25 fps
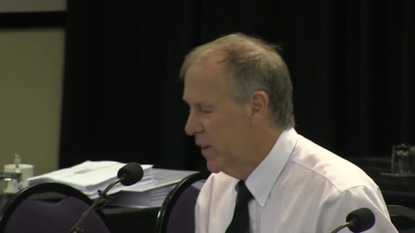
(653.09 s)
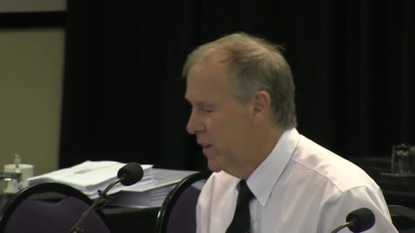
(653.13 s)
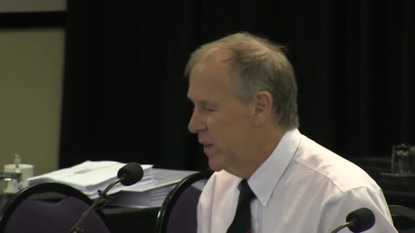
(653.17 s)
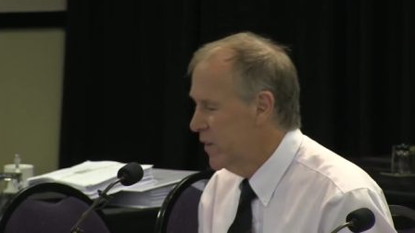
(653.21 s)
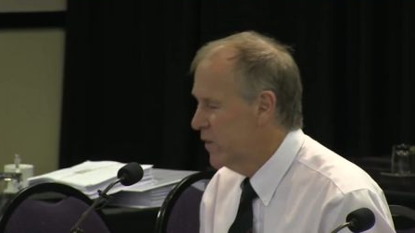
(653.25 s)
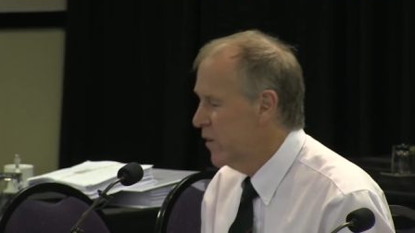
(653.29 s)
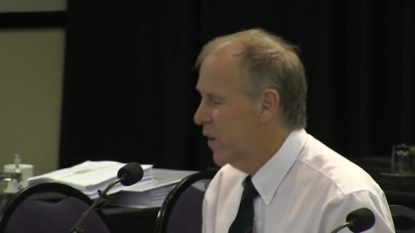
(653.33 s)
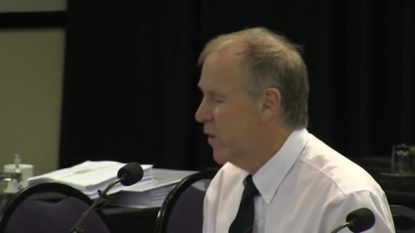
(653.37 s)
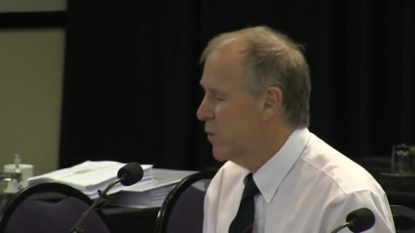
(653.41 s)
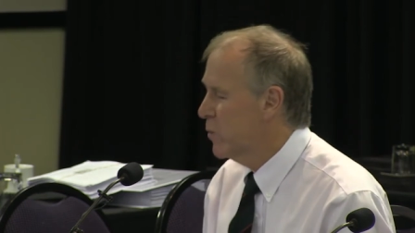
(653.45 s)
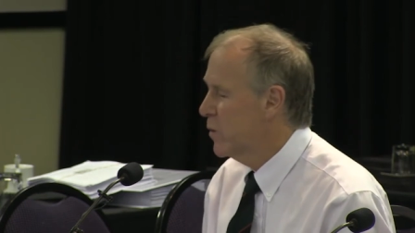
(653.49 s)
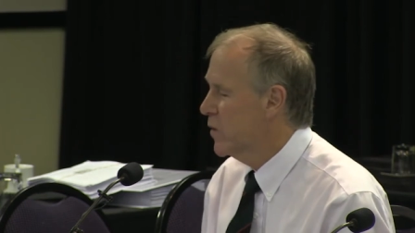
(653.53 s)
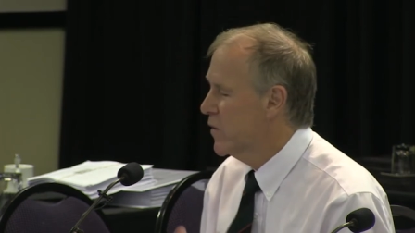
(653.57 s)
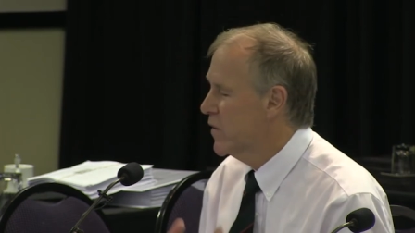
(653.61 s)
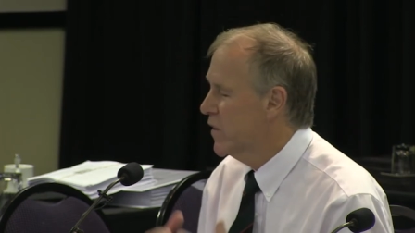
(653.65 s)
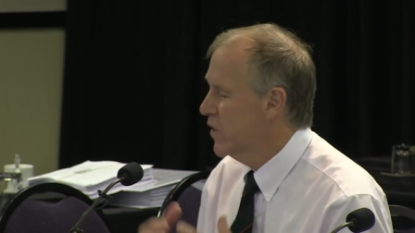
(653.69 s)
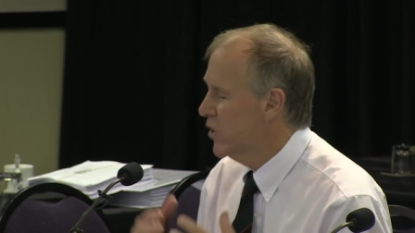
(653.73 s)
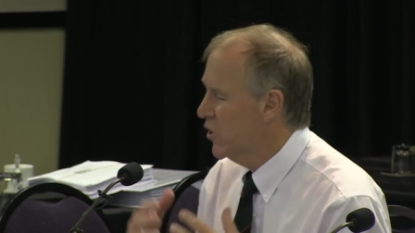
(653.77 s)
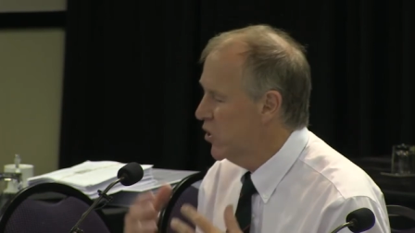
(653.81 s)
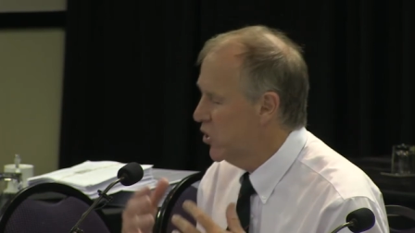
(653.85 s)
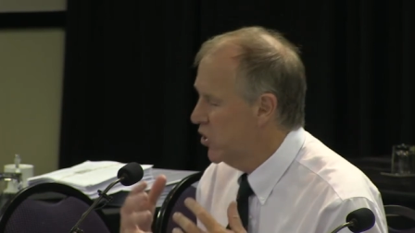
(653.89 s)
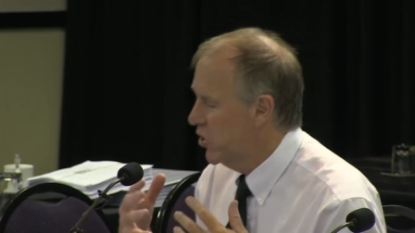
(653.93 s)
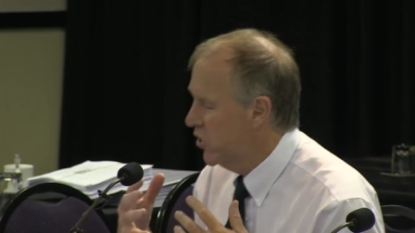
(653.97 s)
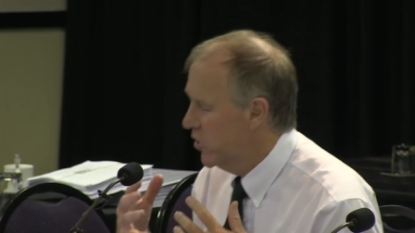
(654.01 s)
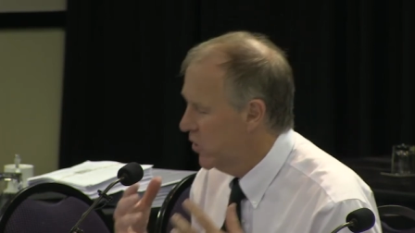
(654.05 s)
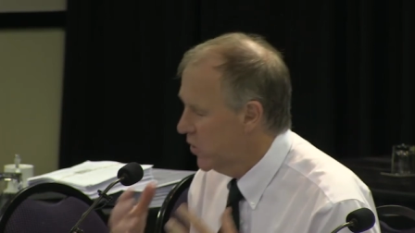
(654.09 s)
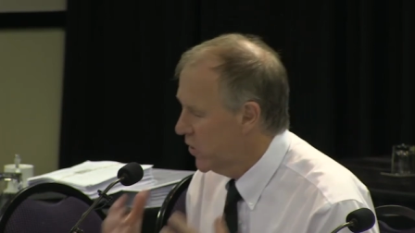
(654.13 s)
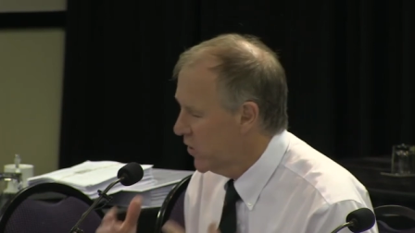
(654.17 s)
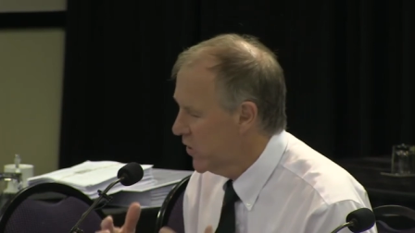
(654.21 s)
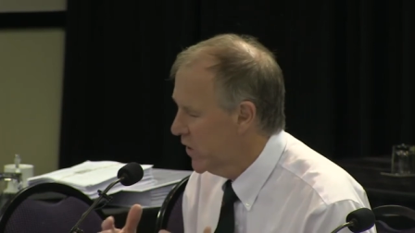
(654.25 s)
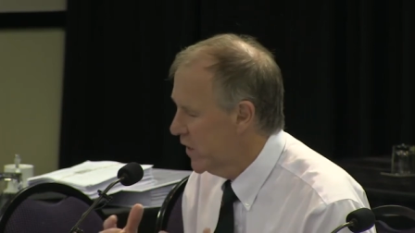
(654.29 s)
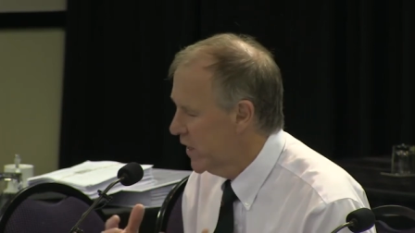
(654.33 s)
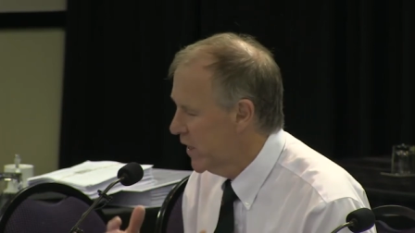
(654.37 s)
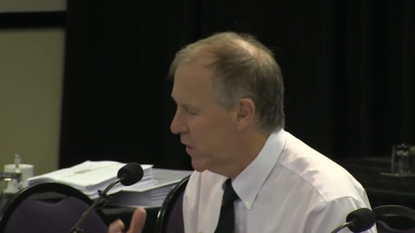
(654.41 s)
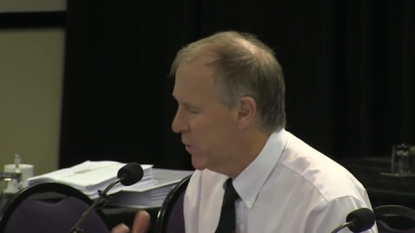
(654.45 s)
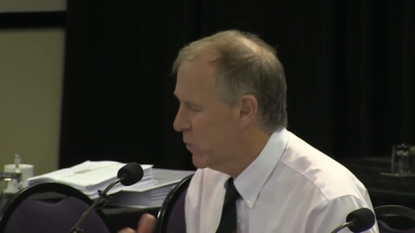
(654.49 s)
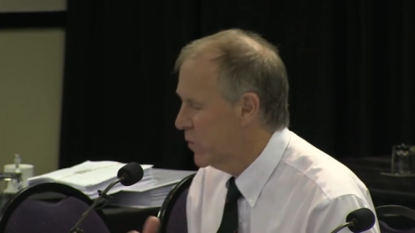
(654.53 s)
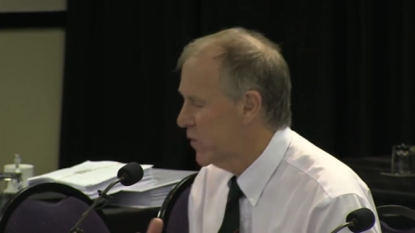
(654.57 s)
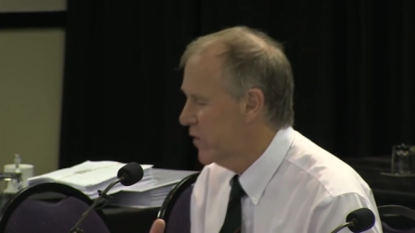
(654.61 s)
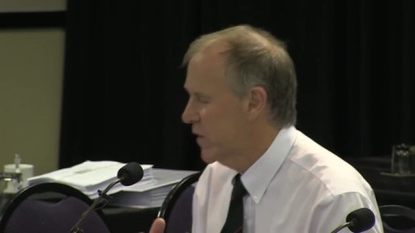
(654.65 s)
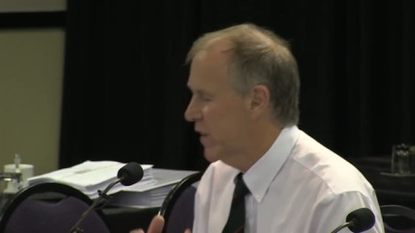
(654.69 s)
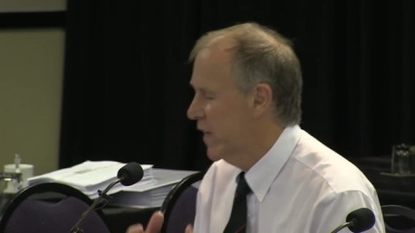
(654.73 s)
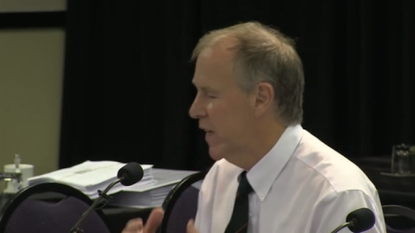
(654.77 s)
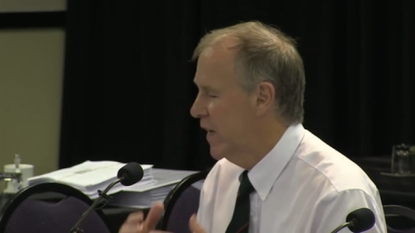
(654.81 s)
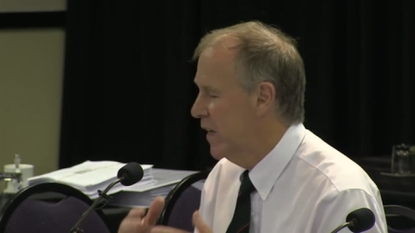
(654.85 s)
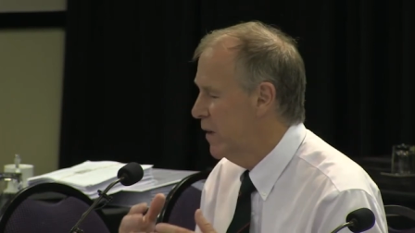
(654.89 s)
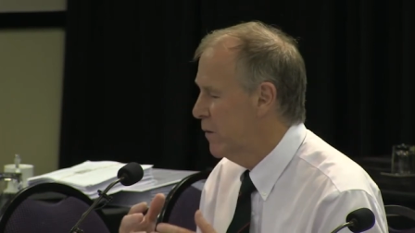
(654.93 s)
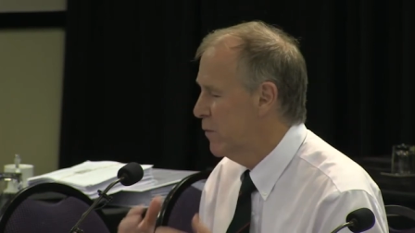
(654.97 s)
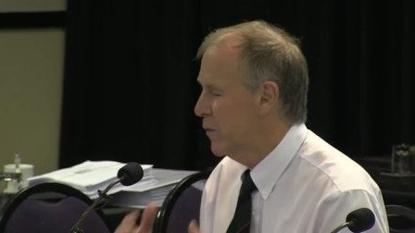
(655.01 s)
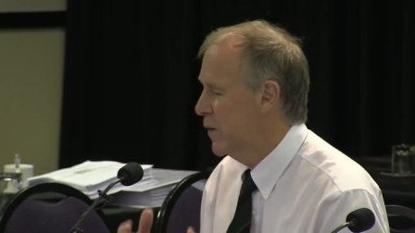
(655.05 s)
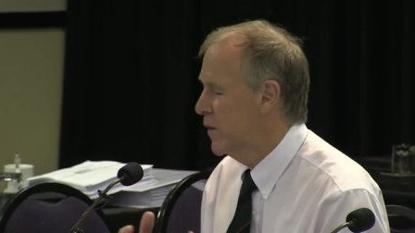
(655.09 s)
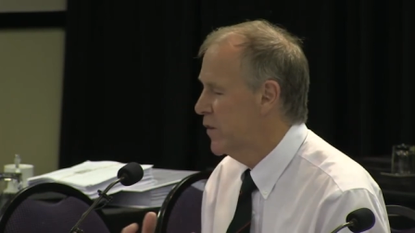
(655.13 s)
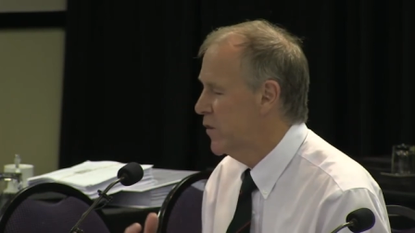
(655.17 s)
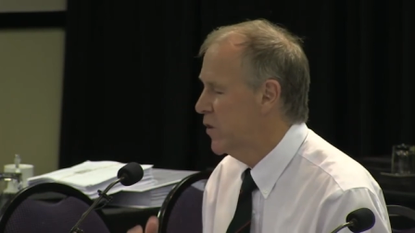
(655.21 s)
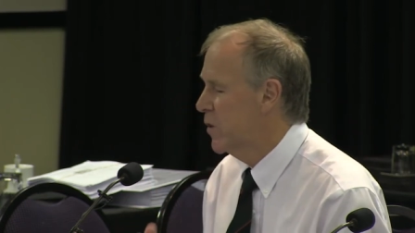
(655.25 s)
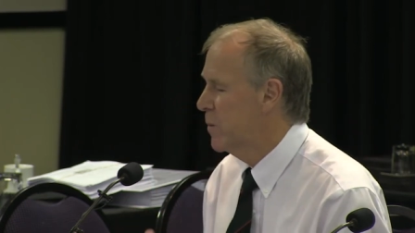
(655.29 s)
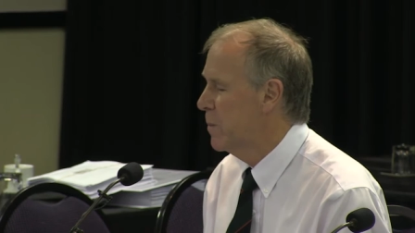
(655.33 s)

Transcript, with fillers: So it was the children, it was the infants